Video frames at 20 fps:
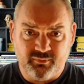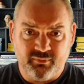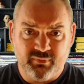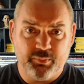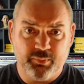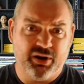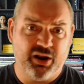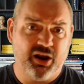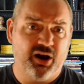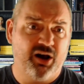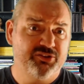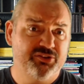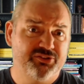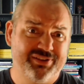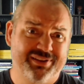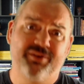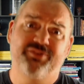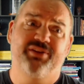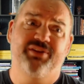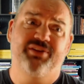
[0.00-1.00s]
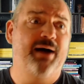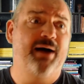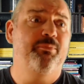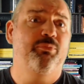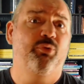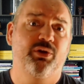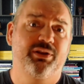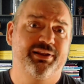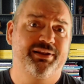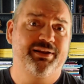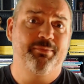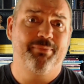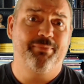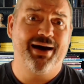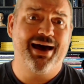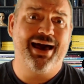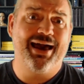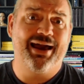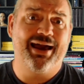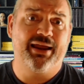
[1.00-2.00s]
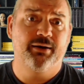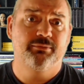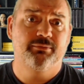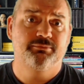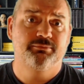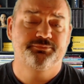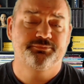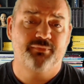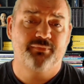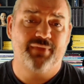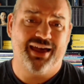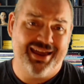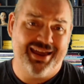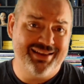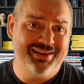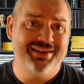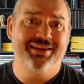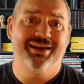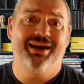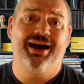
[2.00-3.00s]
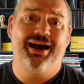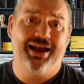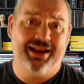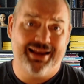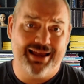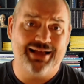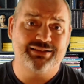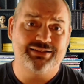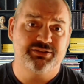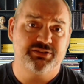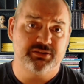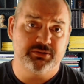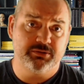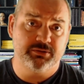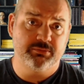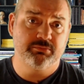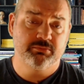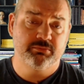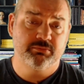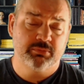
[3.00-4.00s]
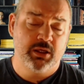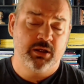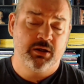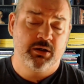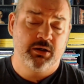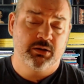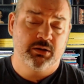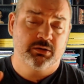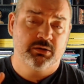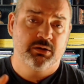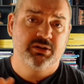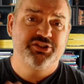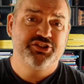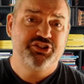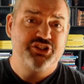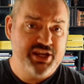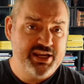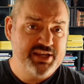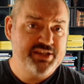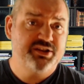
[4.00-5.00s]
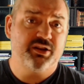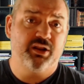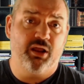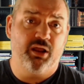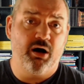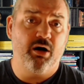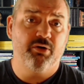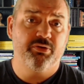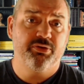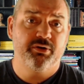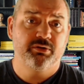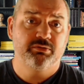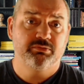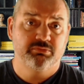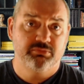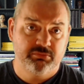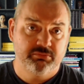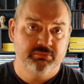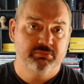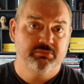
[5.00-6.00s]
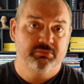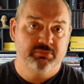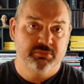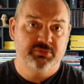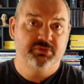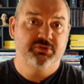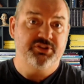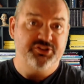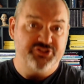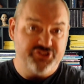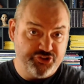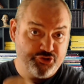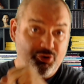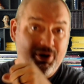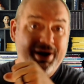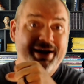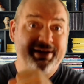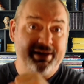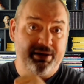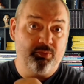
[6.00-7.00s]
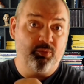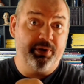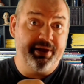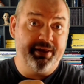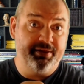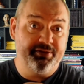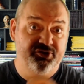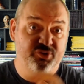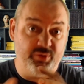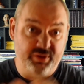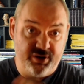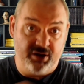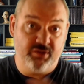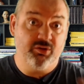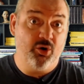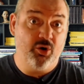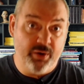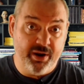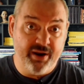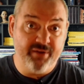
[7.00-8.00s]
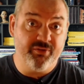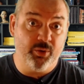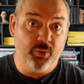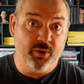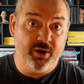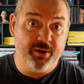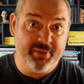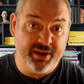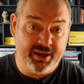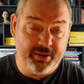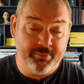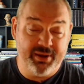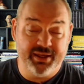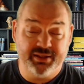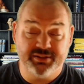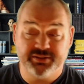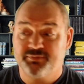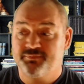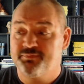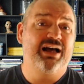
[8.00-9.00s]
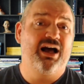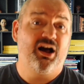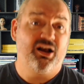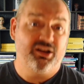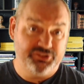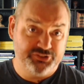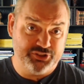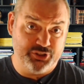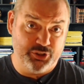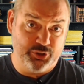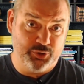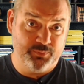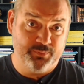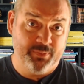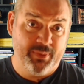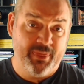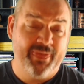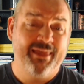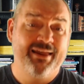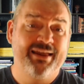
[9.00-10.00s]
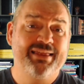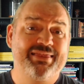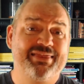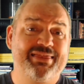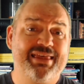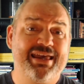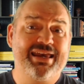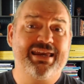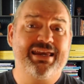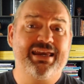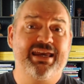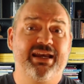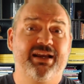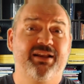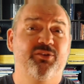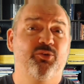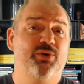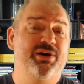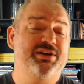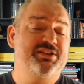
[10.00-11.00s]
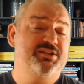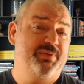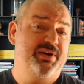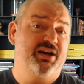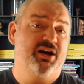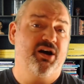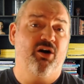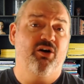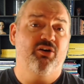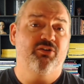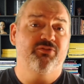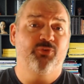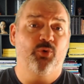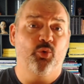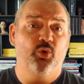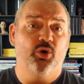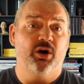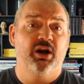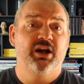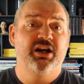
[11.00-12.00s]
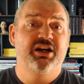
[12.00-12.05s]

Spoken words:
because it's not boiled in the bag, I got some cheesecloth to strain it with so it don't go everywhere and make a mess. Also, the recipe called for